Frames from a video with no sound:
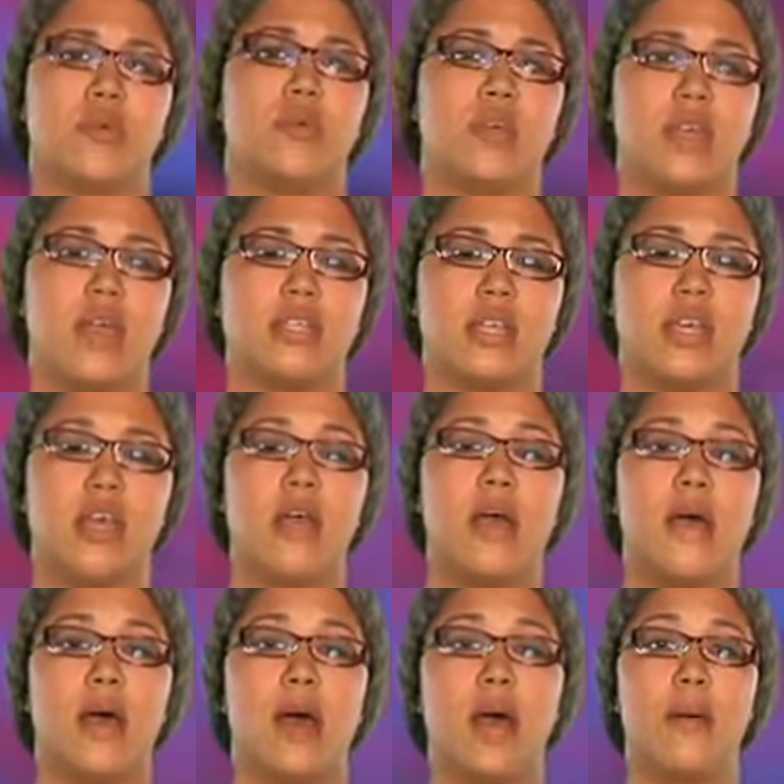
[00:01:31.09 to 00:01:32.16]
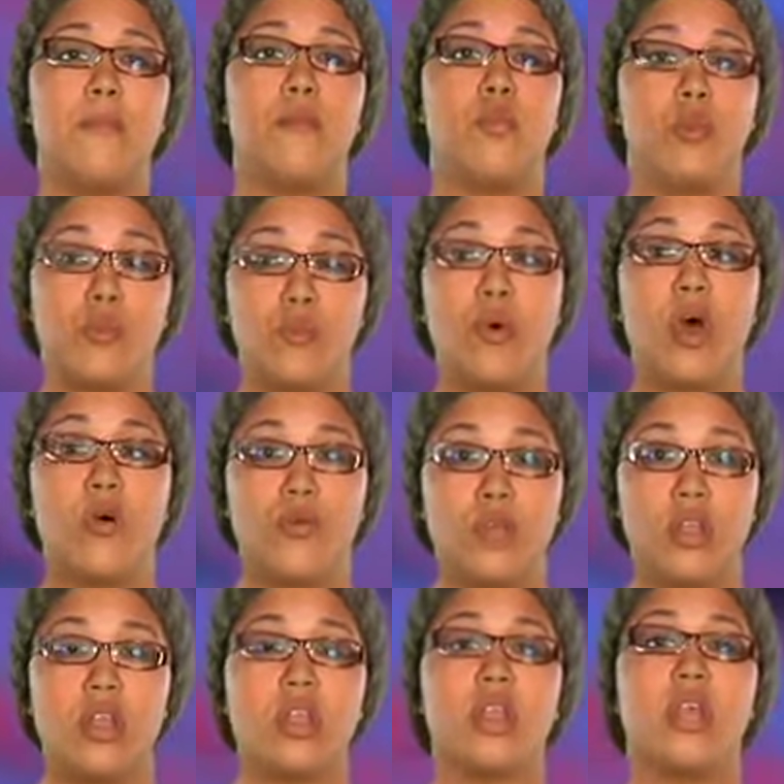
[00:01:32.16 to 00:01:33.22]
I really liked it. Well
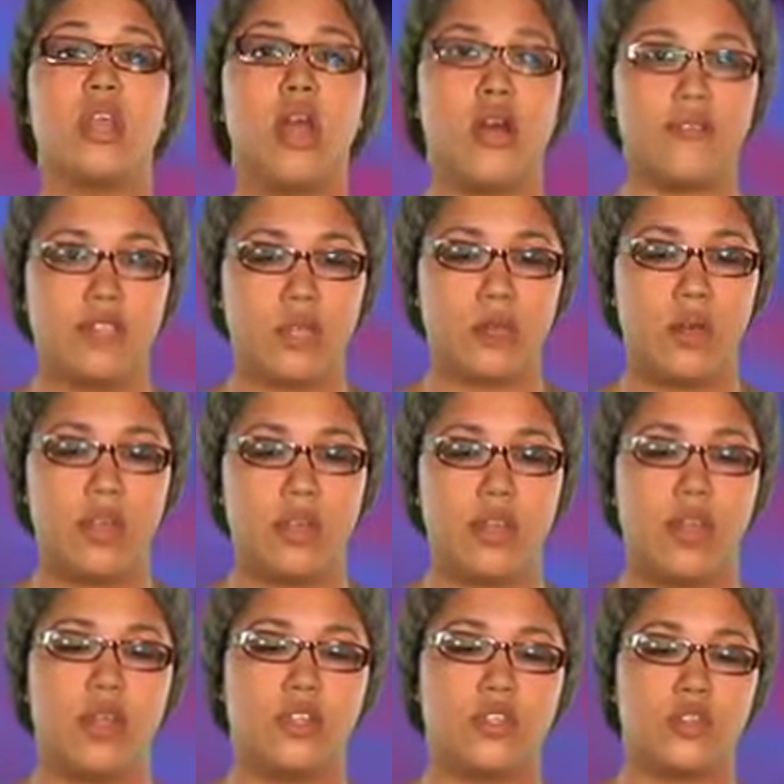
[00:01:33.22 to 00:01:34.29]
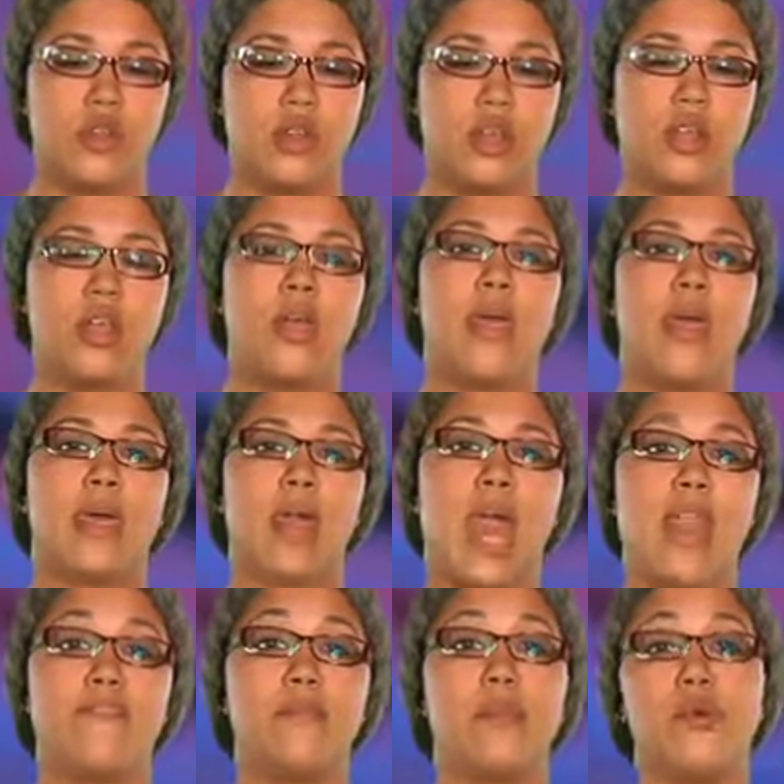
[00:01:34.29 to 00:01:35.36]
written and obviously well illustrated.
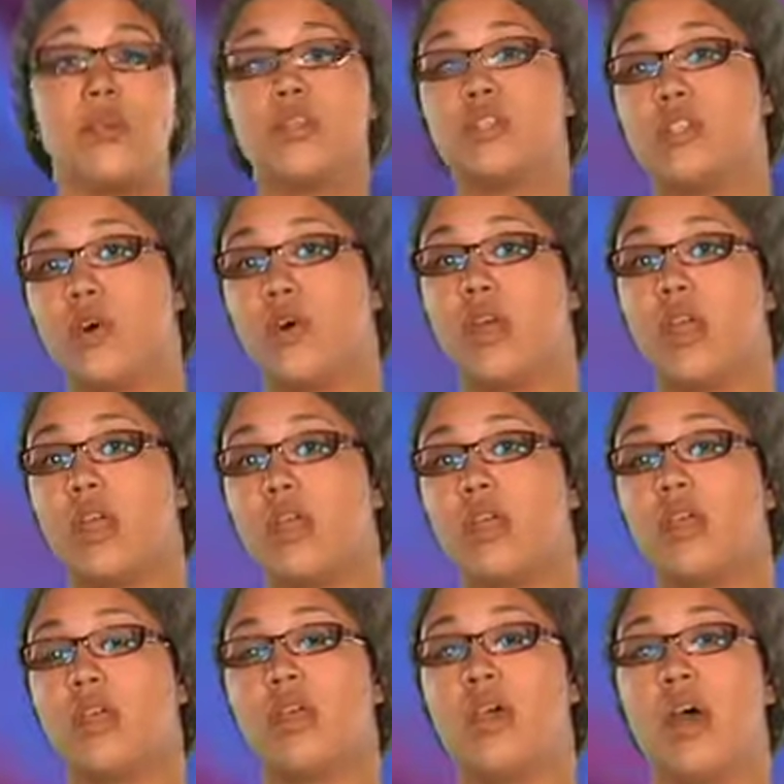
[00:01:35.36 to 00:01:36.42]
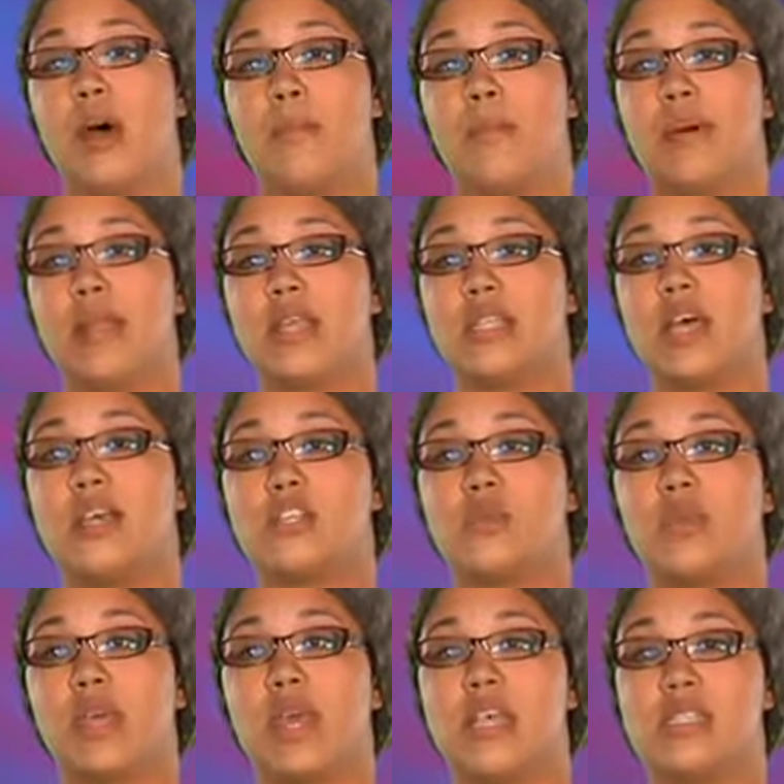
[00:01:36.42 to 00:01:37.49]
Kind of a boring story. But it's also
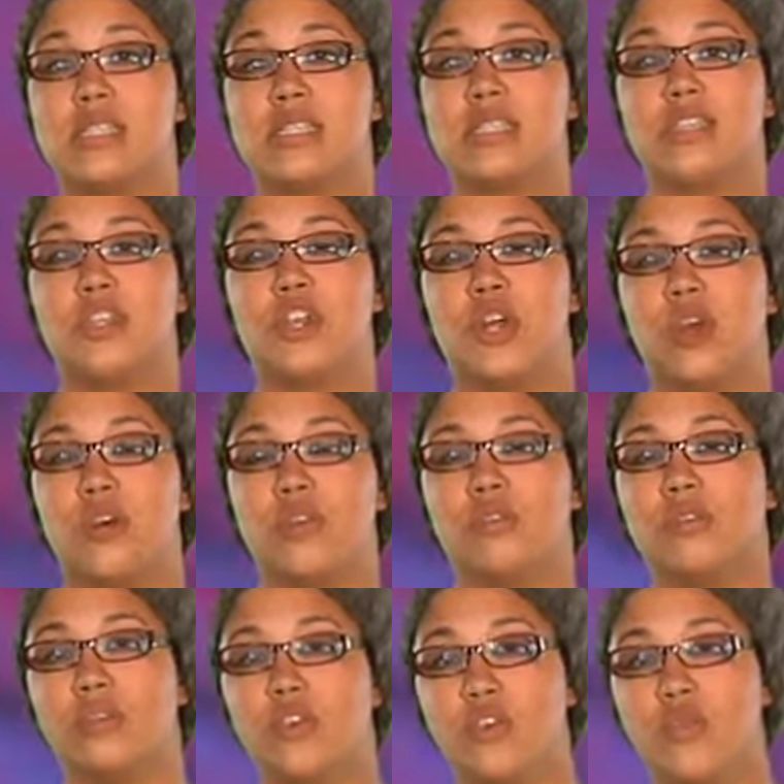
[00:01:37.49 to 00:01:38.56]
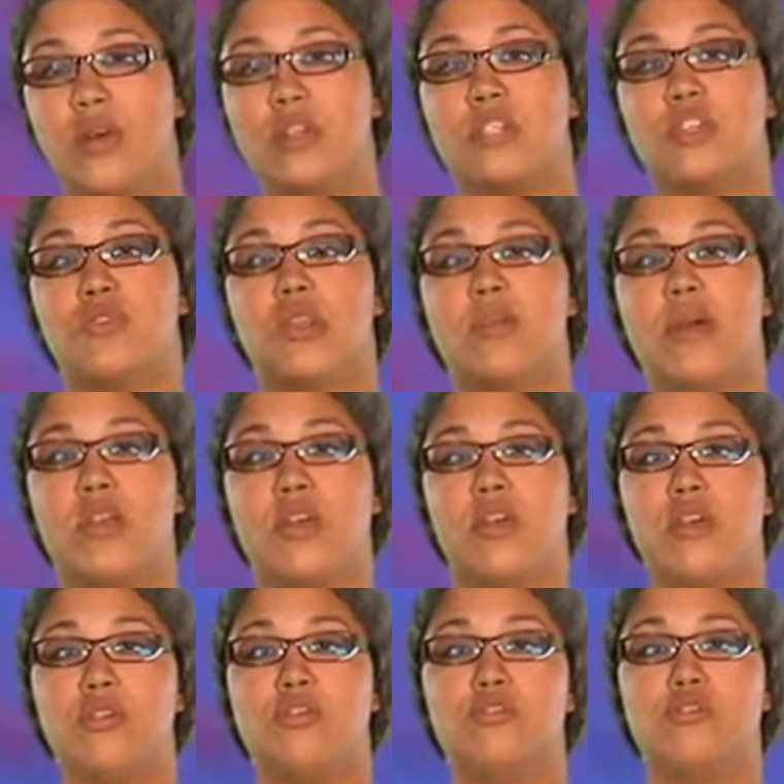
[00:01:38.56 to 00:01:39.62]
because, you know, who wants to read about a
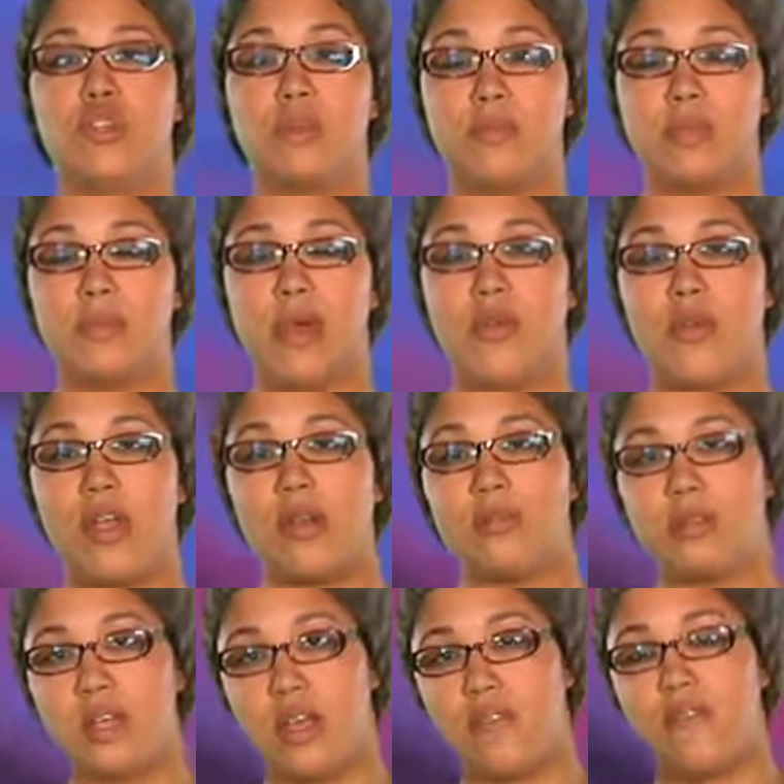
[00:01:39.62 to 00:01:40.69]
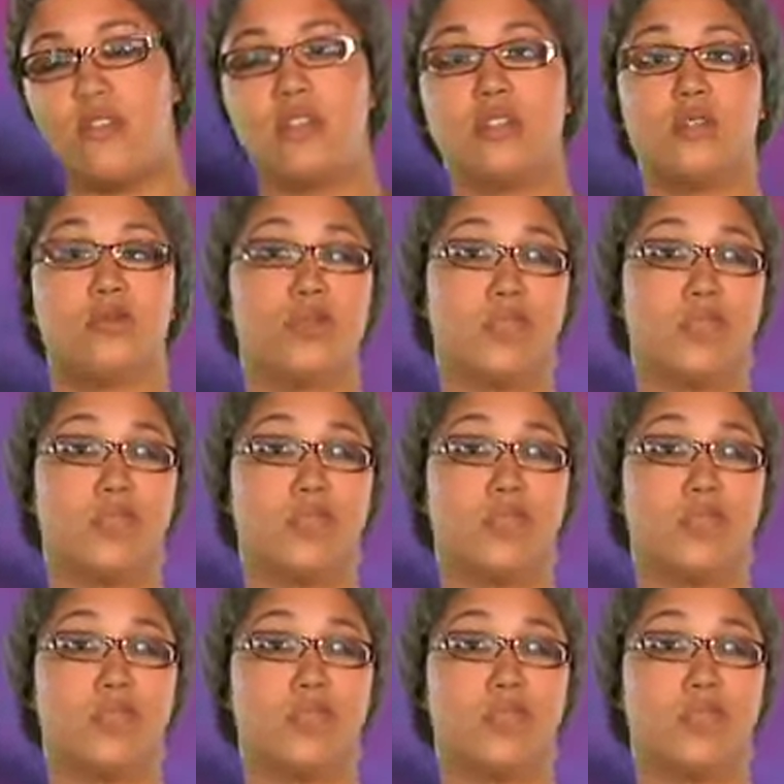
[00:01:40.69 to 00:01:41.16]
girl who dreams about random stuff, which is what